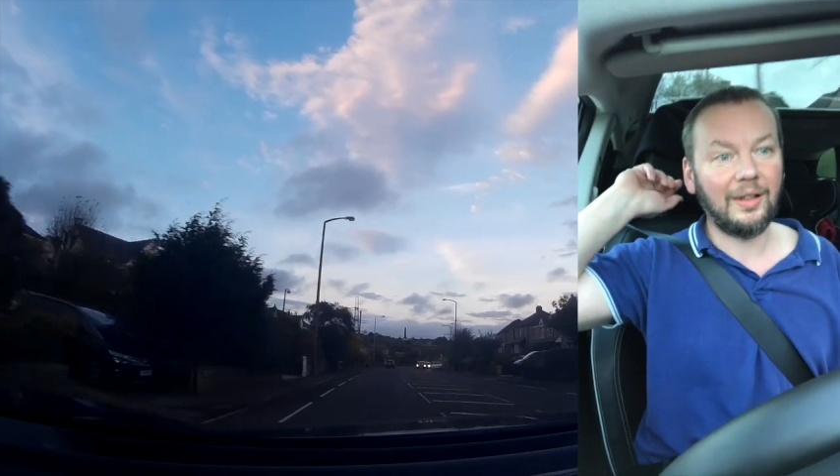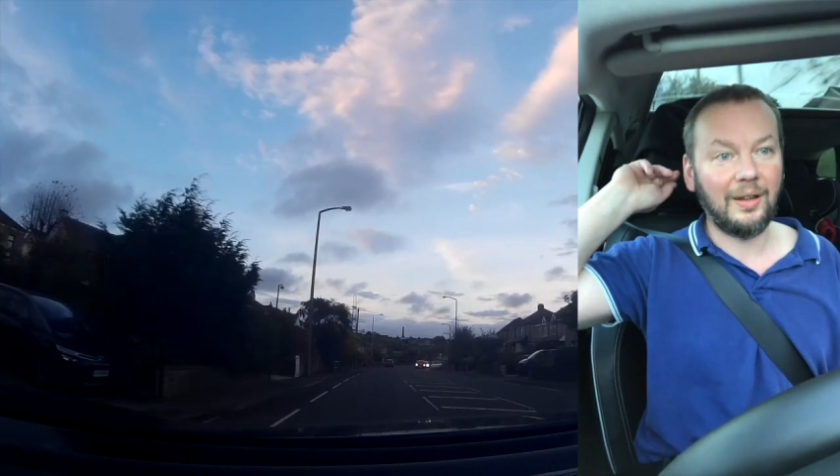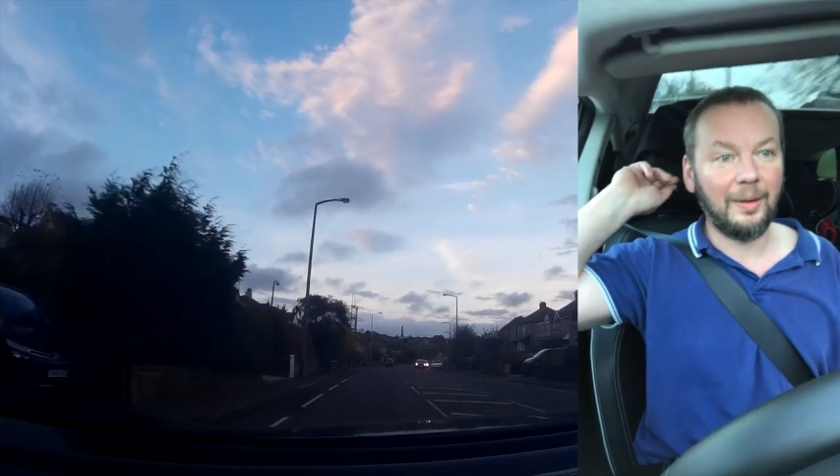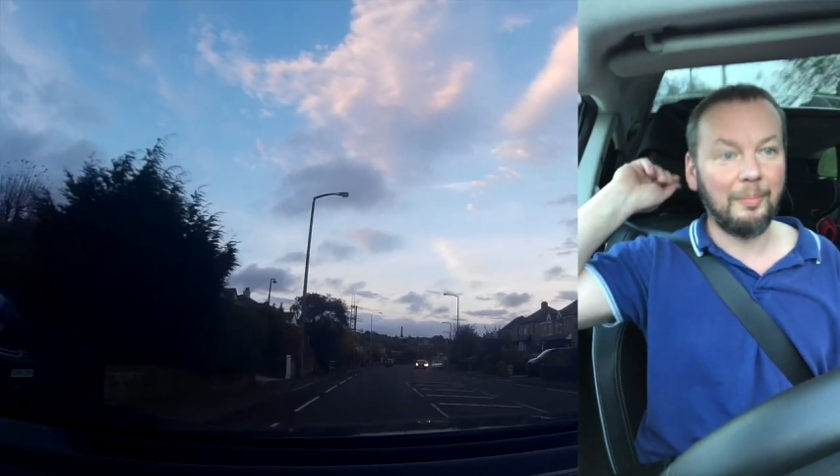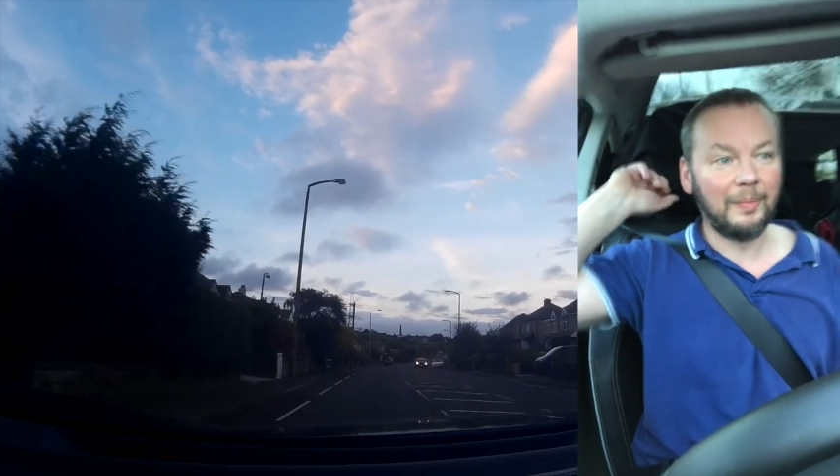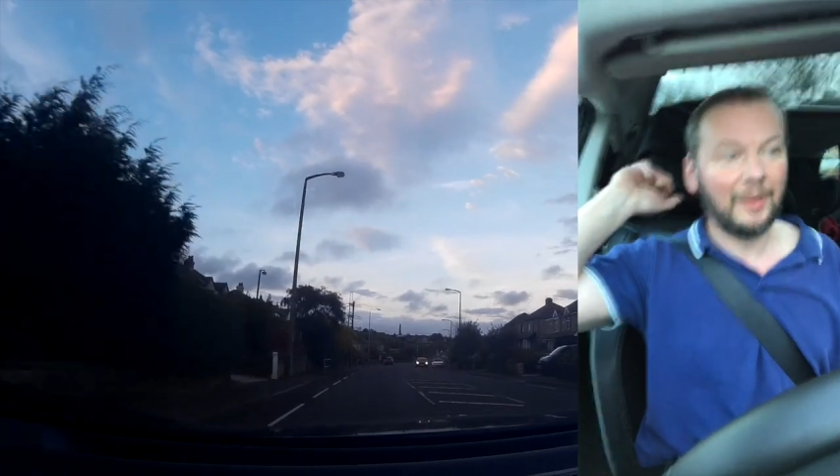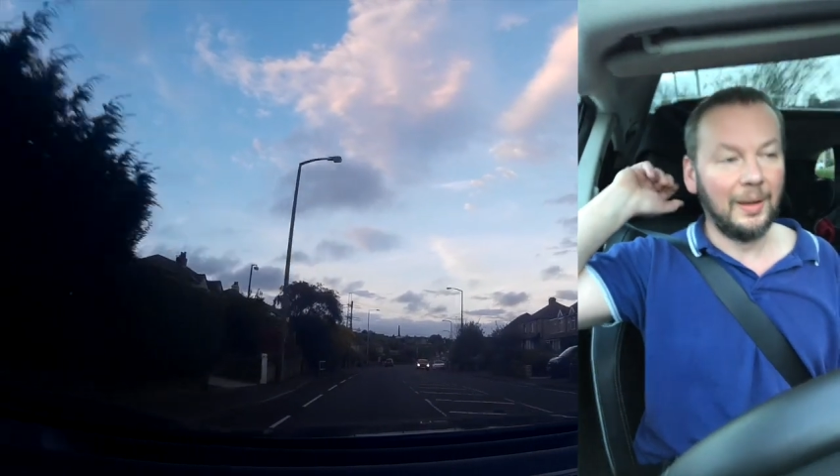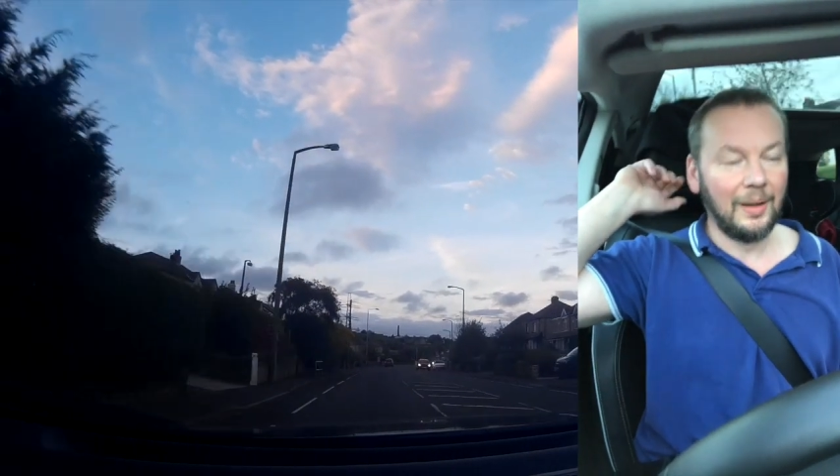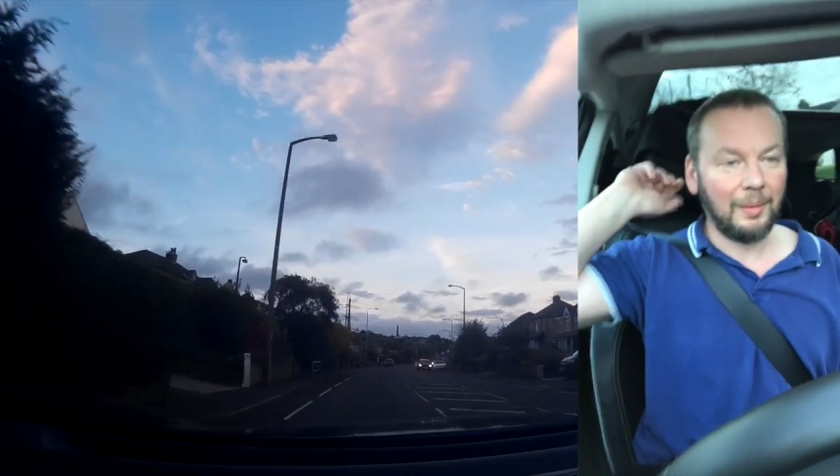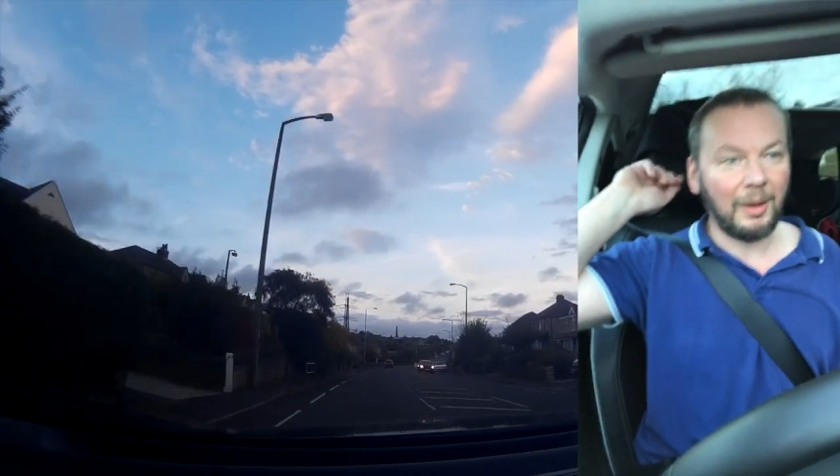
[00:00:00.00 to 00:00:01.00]

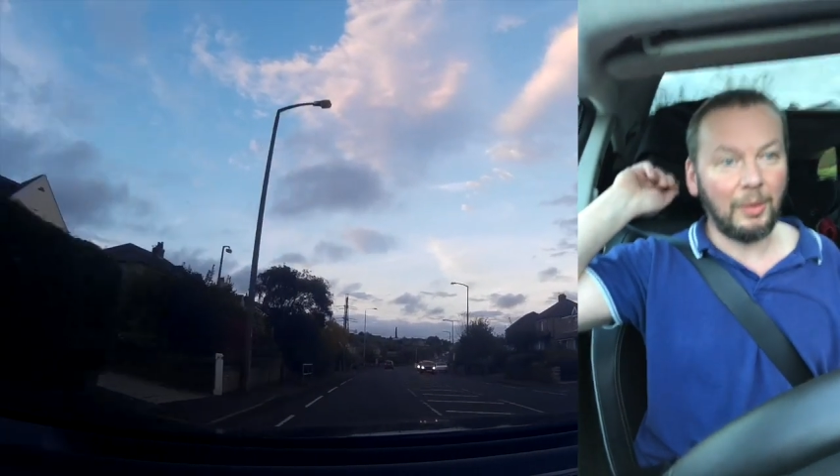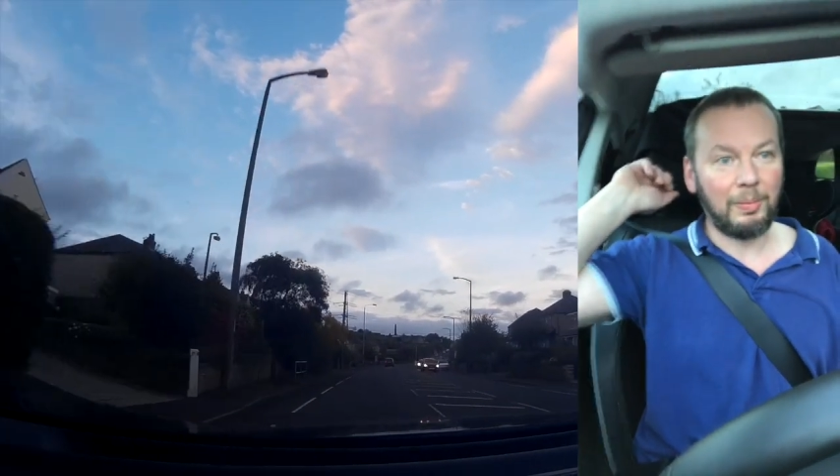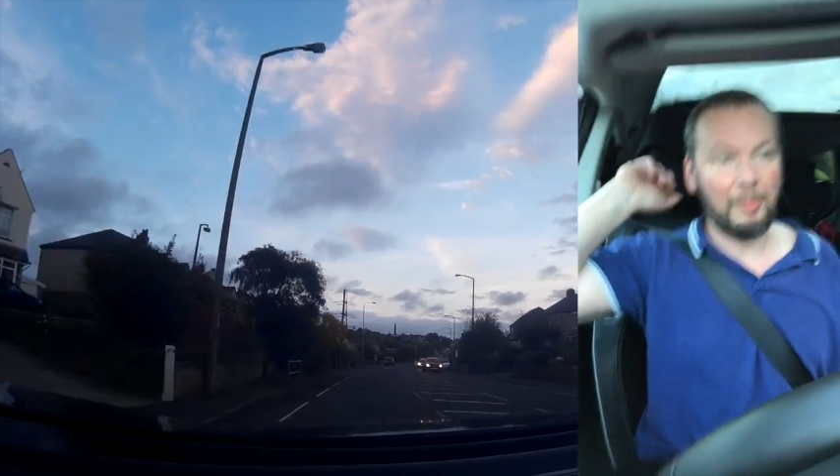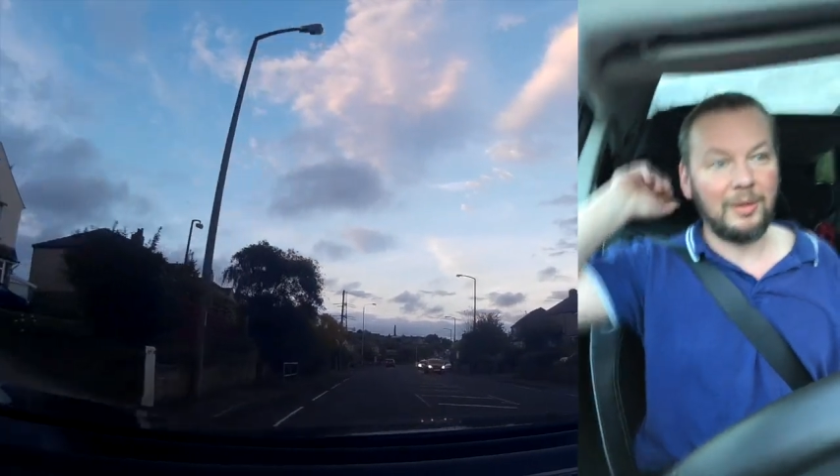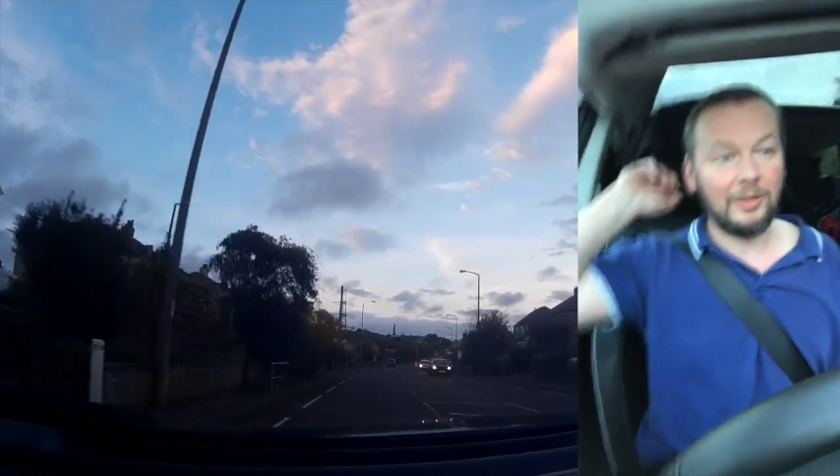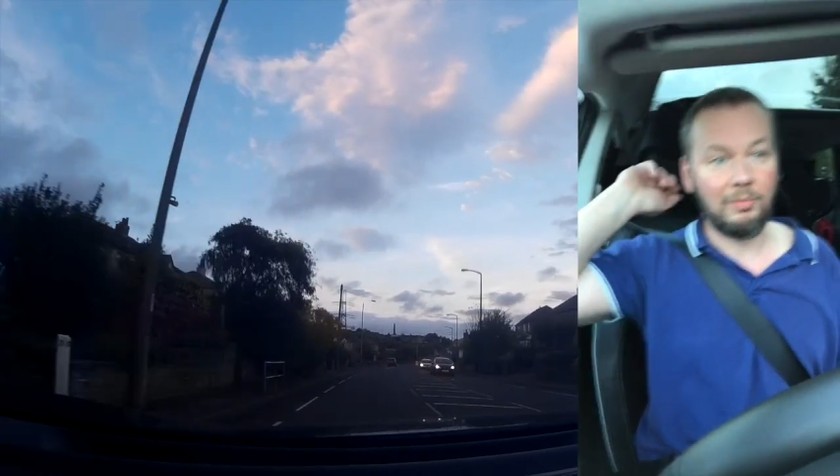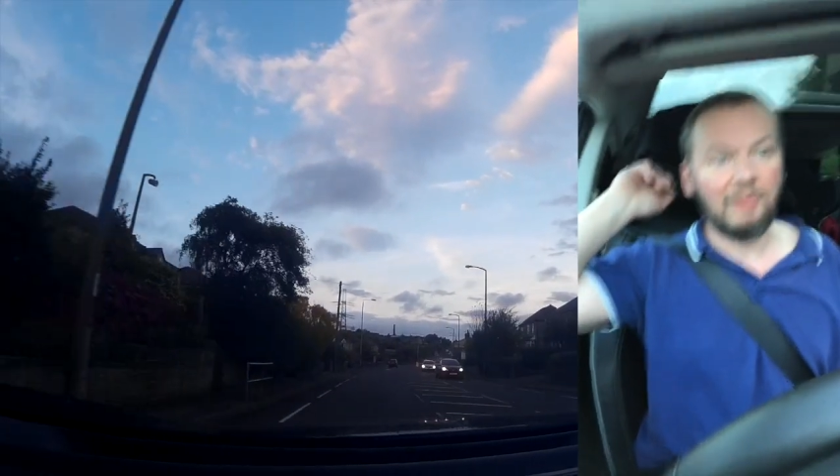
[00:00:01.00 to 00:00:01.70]
that would probably just